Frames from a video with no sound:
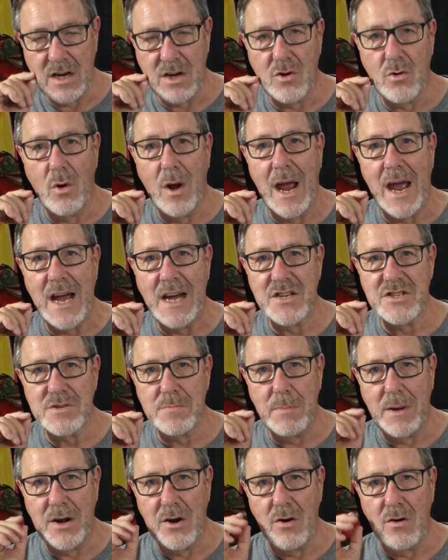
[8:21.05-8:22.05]
grass,
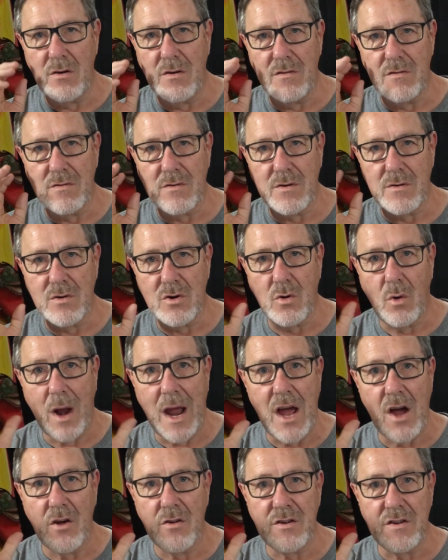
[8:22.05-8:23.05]
better
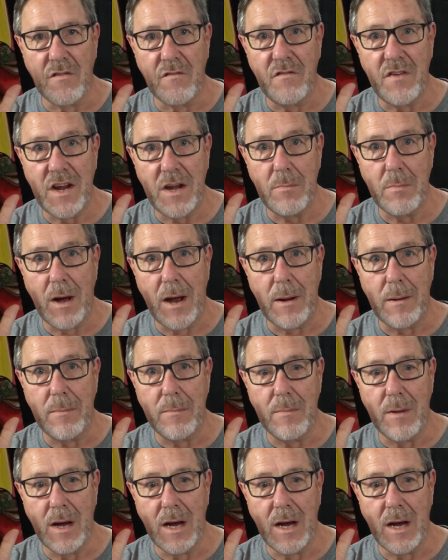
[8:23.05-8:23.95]
ground to feed my